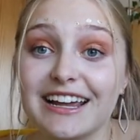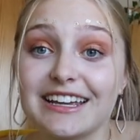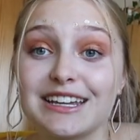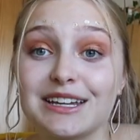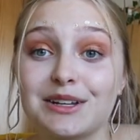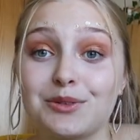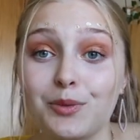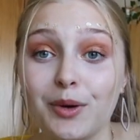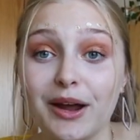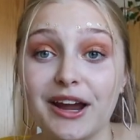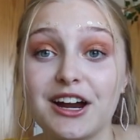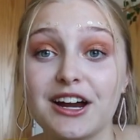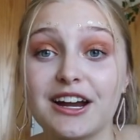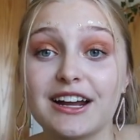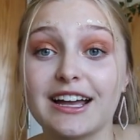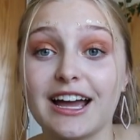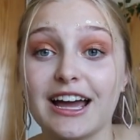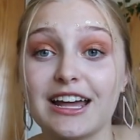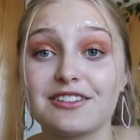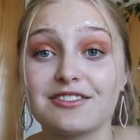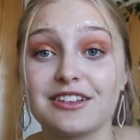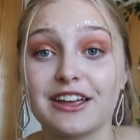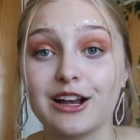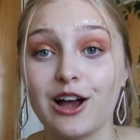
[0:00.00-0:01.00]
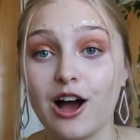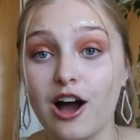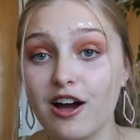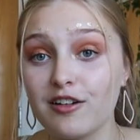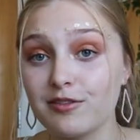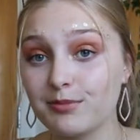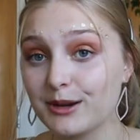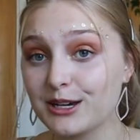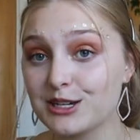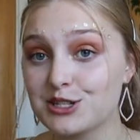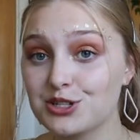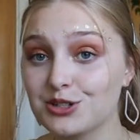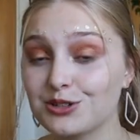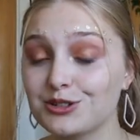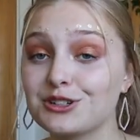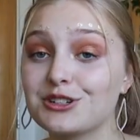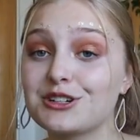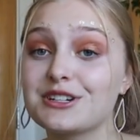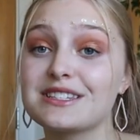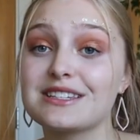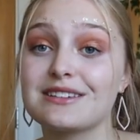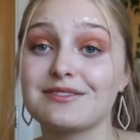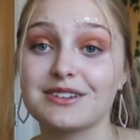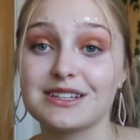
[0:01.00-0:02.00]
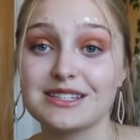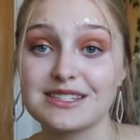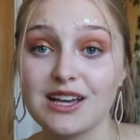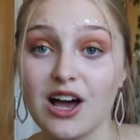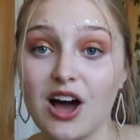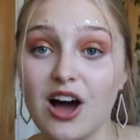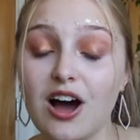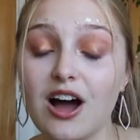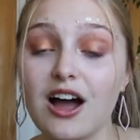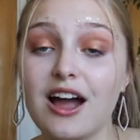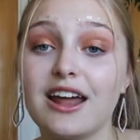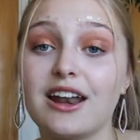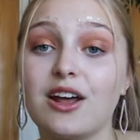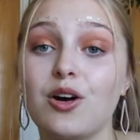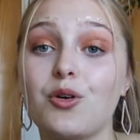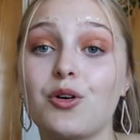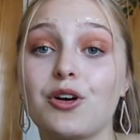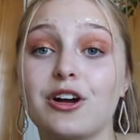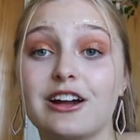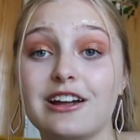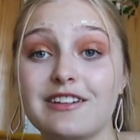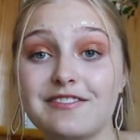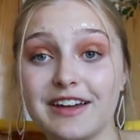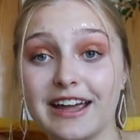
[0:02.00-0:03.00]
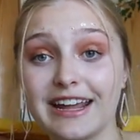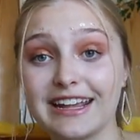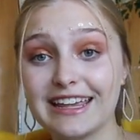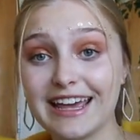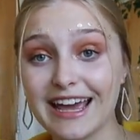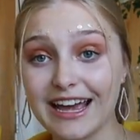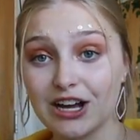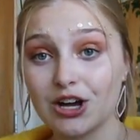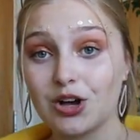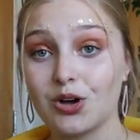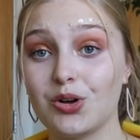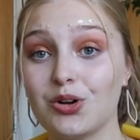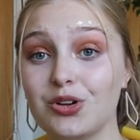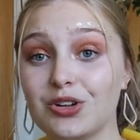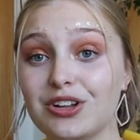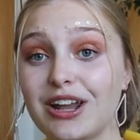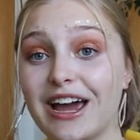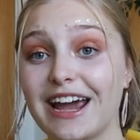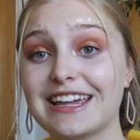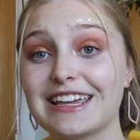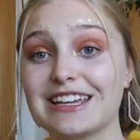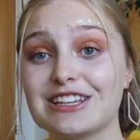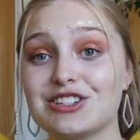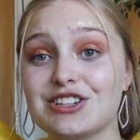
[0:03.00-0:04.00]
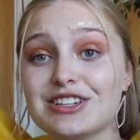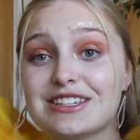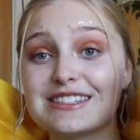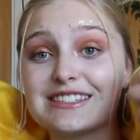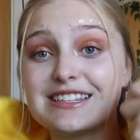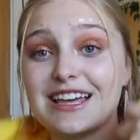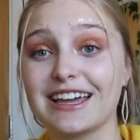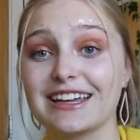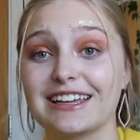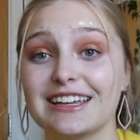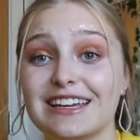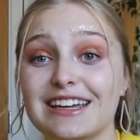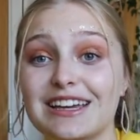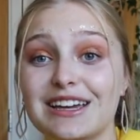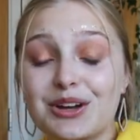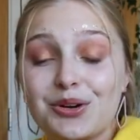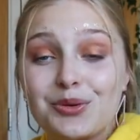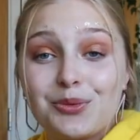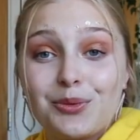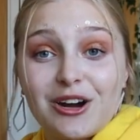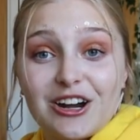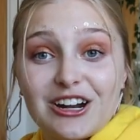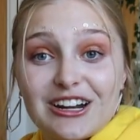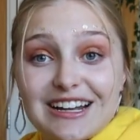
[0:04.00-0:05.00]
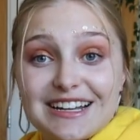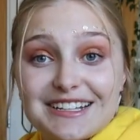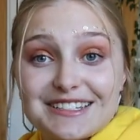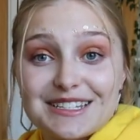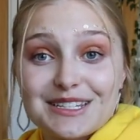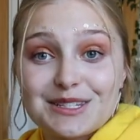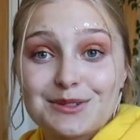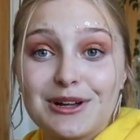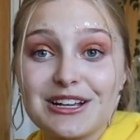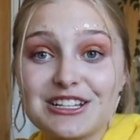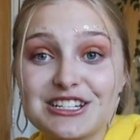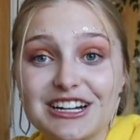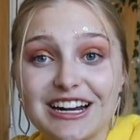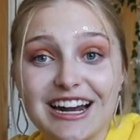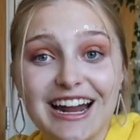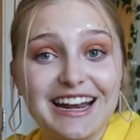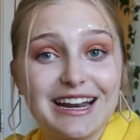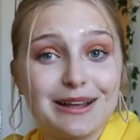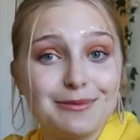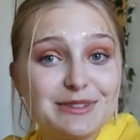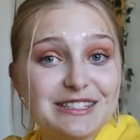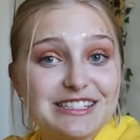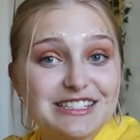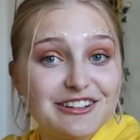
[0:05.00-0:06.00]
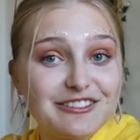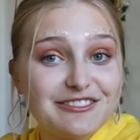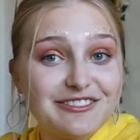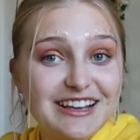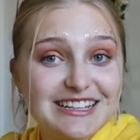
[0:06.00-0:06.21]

I can wear it kind of like off my shoulders if it's hot, or if I get cold, I can just like wear it as a sweatshirt and I'm still